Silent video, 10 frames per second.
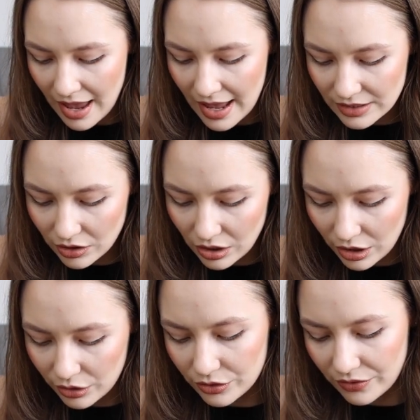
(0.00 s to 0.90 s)
It's got a
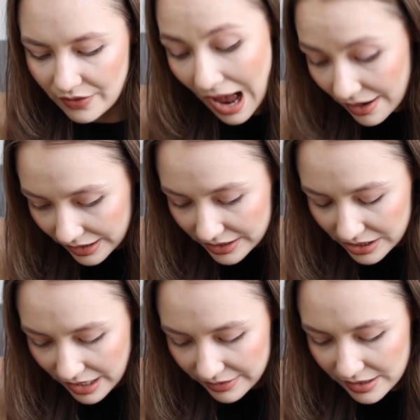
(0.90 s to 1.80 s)
lot of
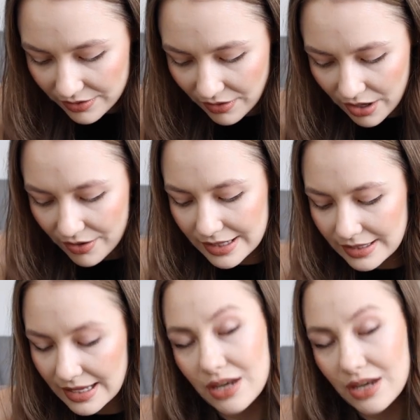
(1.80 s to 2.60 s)
character, this fragrance,